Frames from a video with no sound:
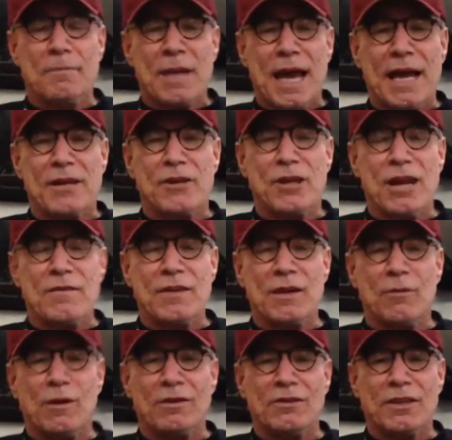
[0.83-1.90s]
And good evening
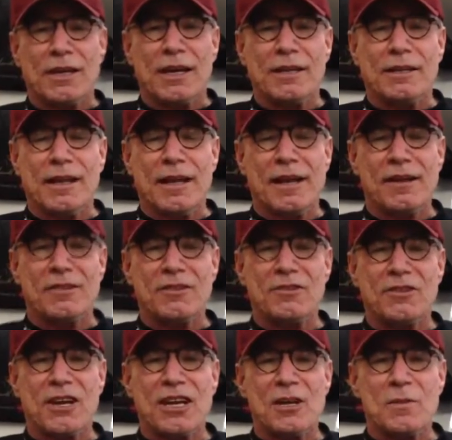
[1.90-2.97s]
once again, ladies and
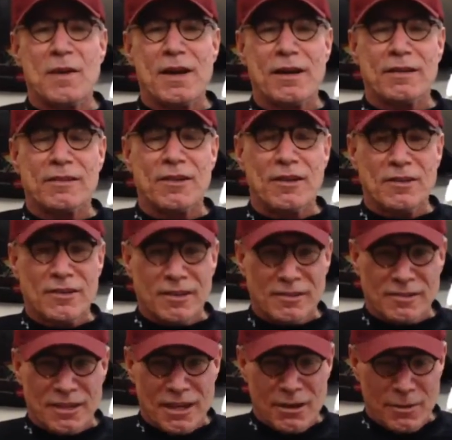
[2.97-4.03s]
gentlemen. It is good to
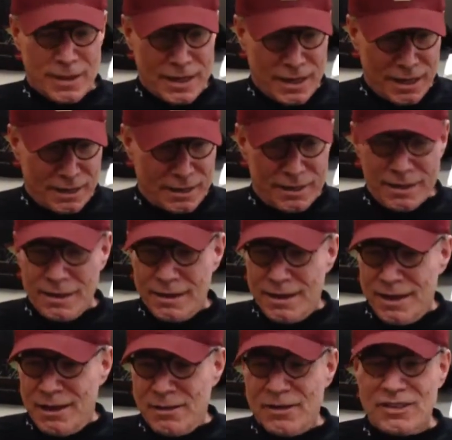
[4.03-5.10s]
see you again.
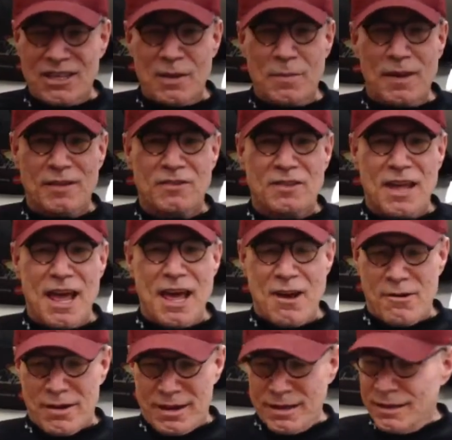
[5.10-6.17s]
This coming
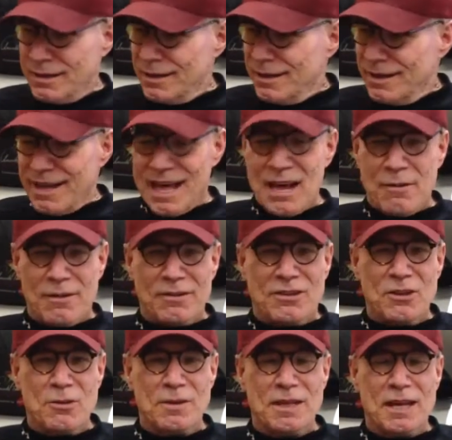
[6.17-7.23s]
Saturday, at around
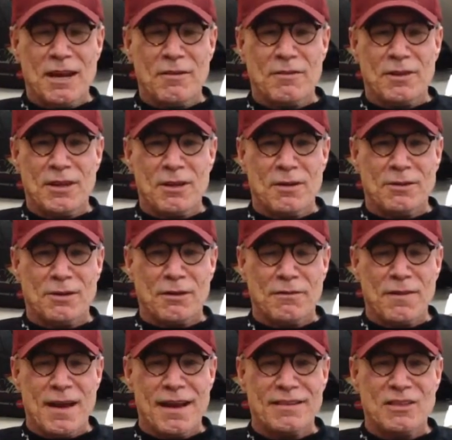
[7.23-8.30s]
2 in the afternoon, is our
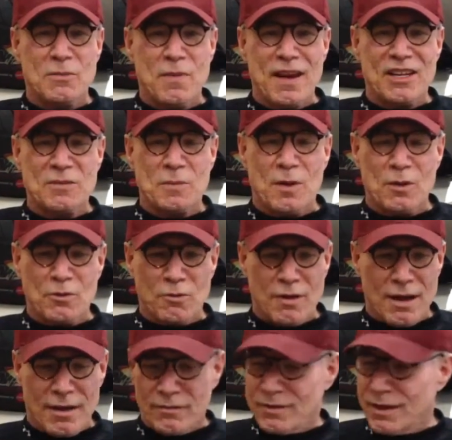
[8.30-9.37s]
fantasy baseball
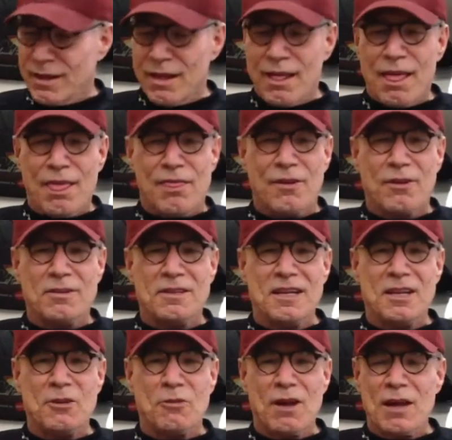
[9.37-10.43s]
draft.
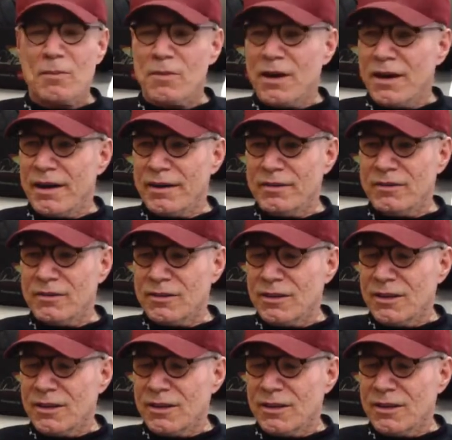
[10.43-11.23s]
13 great minds